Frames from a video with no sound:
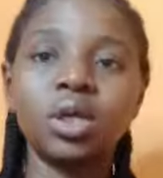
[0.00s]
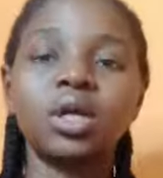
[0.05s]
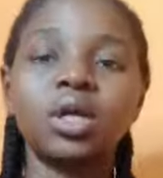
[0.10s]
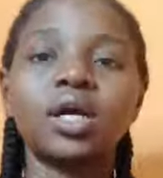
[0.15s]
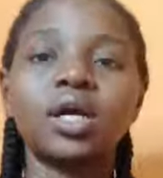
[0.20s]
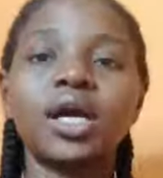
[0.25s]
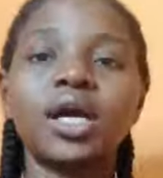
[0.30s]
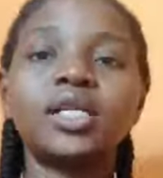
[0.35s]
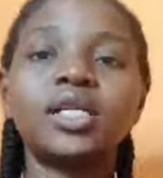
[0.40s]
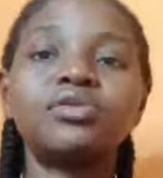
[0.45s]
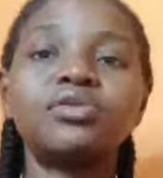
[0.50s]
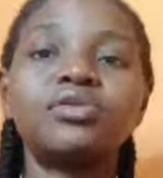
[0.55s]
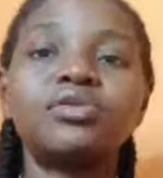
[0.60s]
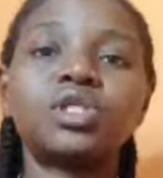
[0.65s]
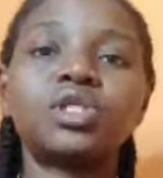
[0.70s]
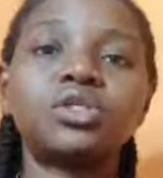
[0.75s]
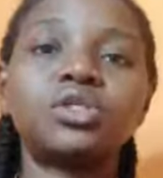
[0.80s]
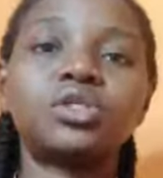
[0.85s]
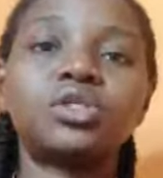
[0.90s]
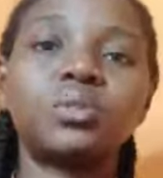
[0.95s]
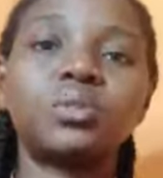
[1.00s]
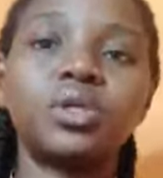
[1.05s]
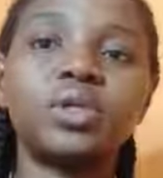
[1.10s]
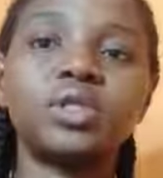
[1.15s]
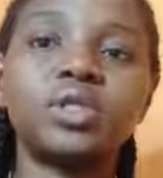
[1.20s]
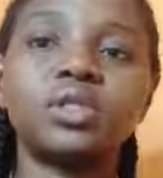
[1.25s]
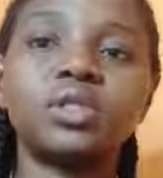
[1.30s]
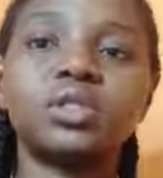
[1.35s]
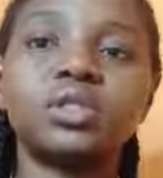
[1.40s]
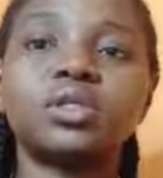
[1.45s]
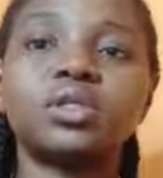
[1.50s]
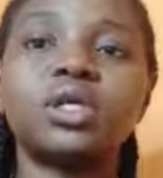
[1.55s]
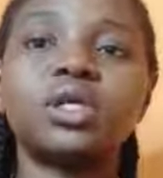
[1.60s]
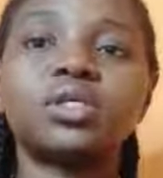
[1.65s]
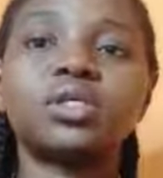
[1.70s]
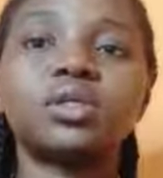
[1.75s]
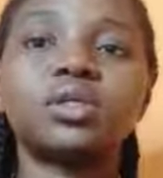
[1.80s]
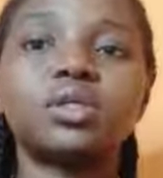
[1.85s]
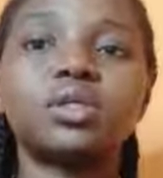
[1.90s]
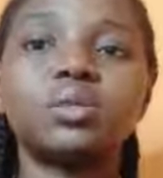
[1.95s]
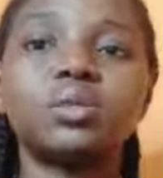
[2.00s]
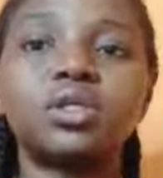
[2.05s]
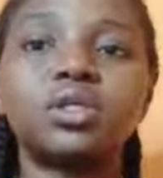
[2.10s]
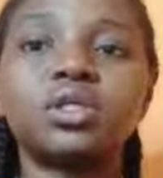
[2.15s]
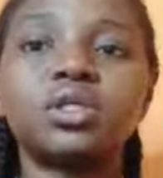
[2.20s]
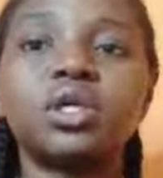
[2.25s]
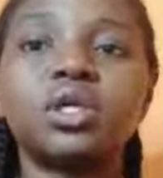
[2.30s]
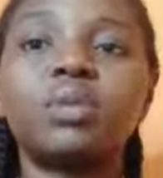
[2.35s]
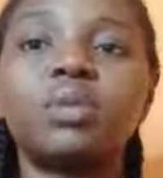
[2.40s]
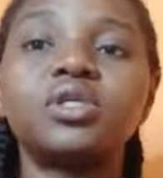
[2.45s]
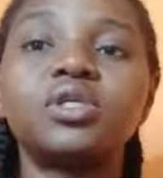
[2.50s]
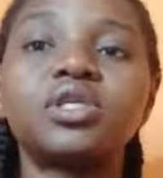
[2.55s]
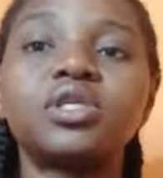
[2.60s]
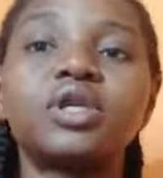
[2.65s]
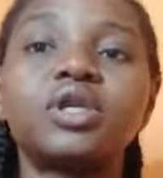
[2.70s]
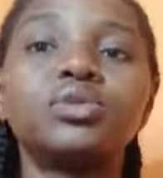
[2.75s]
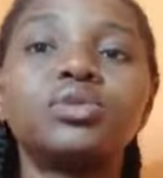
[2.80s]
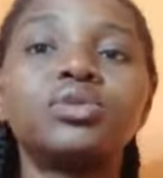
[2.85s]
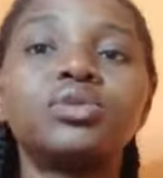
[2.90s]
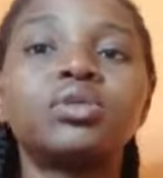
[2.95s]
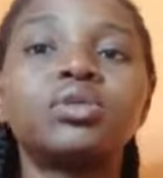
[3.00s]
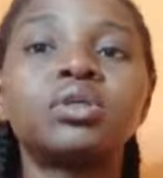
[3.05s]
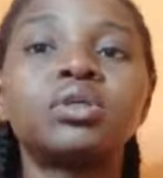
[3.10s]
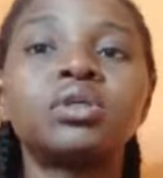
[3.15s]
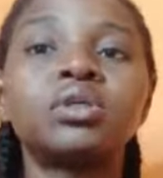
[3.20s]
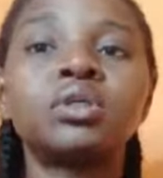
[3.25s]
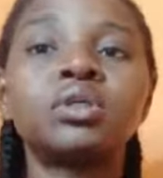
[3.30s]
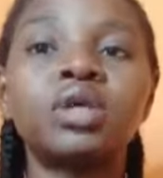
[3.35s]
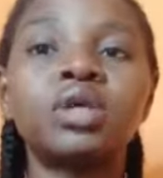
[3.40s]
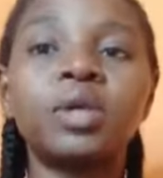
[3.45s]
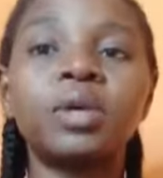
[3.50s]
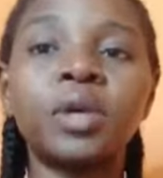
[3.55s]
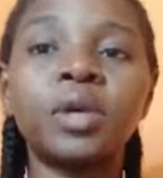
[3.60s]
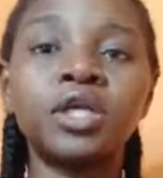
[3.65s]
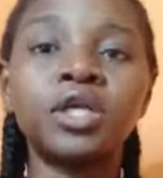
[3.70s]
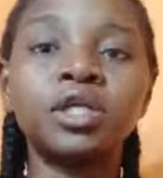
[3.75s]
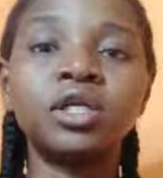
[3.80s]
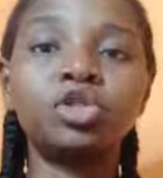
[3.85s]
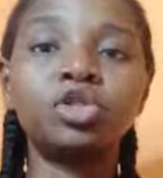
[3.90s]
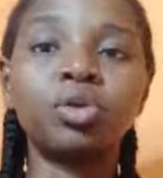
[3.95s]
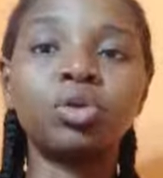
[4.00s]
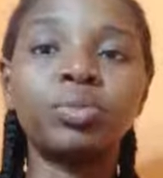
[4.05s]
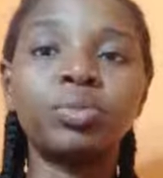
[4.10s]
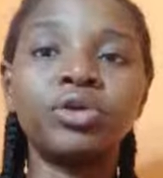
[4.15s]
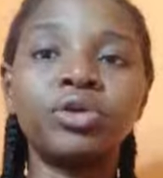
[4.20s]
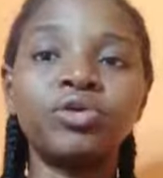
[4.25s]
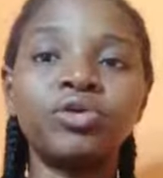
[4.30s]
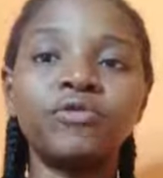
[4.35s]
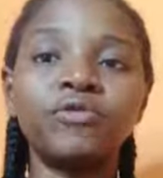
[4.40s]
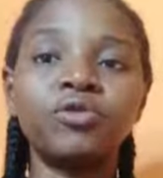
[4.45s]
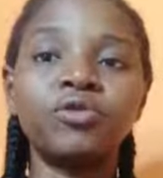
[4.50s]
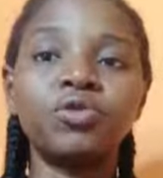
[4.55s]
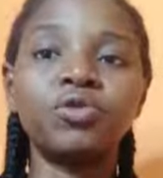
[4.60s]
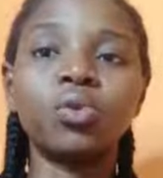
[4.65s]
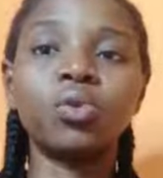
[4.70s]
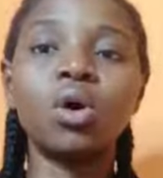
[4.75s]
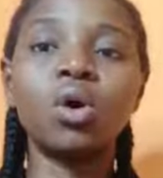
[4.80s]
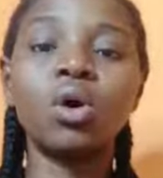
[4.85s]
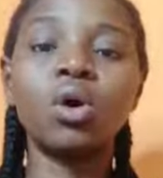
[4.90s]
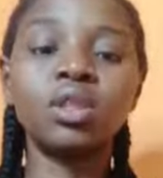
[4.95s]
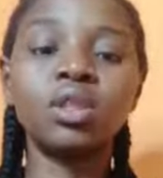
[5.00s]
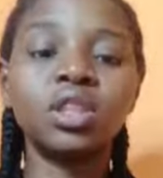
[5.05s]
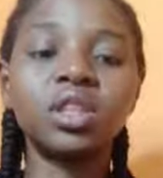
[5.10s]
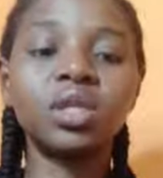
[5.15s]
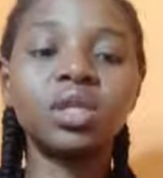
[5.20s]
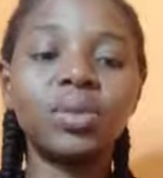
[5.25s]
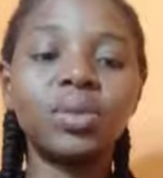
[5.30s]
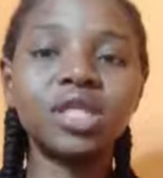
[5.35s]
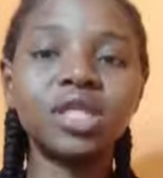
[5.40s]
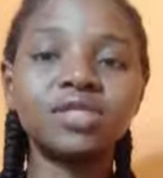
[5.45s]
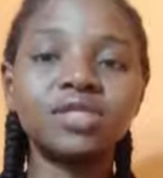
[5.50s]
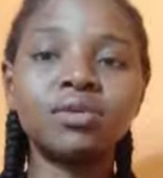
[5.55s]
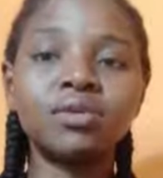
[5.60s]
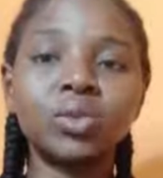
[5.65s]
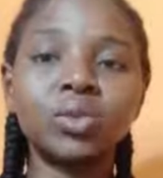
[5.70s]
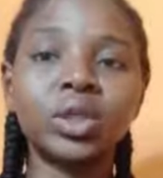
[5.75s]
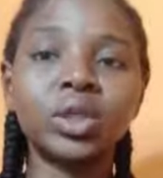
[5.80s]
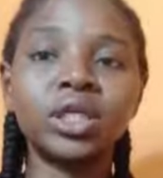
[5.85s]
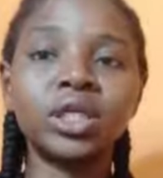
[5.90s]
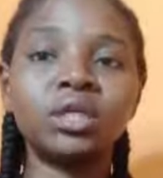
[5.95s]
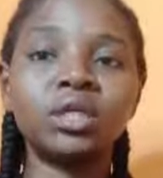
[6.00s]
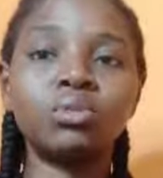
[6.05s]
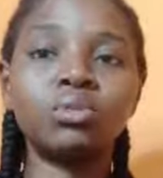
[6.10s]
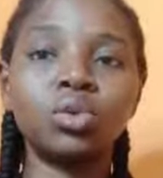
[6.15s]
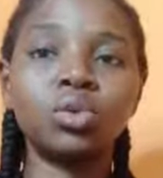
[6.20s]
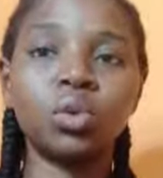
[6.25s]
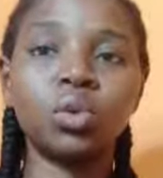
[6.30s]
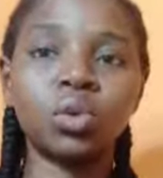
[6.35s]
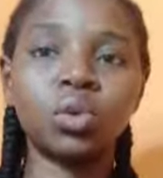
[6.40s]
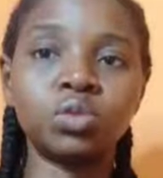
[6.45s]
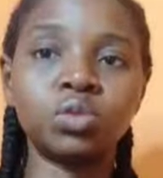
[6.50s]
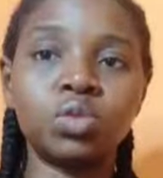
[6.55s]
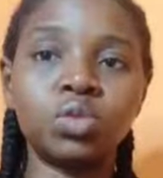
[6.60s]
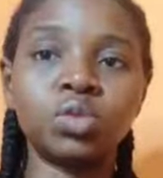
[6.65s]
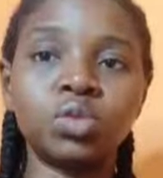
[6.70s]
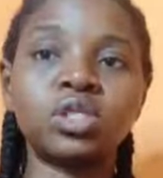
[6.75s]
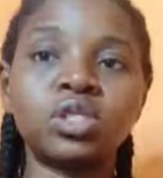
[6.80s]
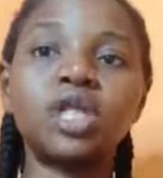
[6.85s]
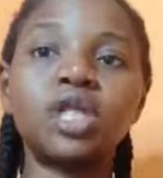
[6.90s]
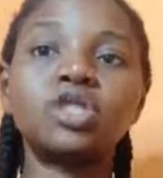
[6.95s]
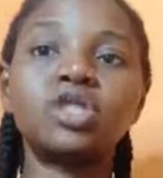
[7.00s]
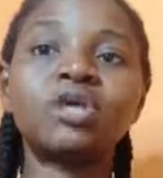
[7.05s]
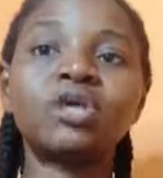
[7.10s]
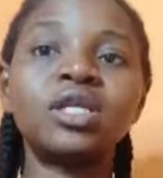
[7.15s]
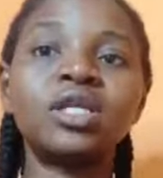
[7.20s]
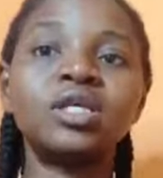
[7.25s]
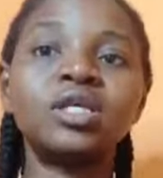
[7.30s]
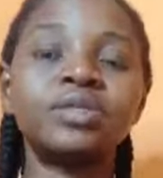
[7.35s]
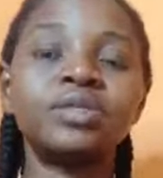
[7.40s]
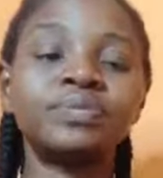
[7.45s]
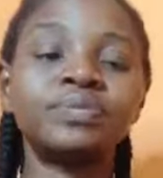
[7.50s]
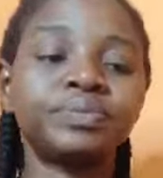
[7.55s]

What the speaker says: kindly reach out to the person and tell the person that, please, can you kindly drop a review on the platform where the book was bought. There are usually